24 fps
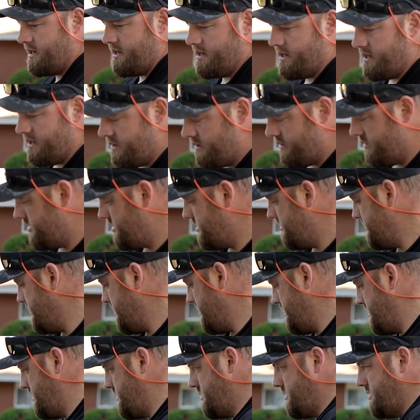nut? Oh, it's in my
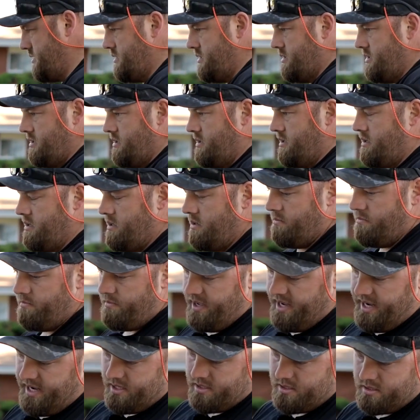
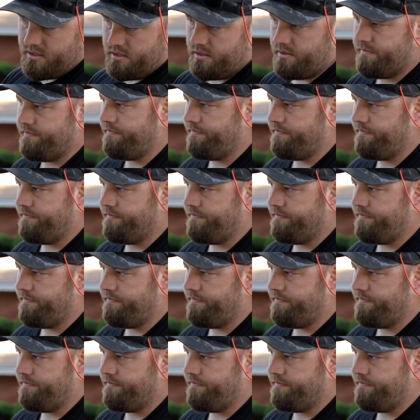pants.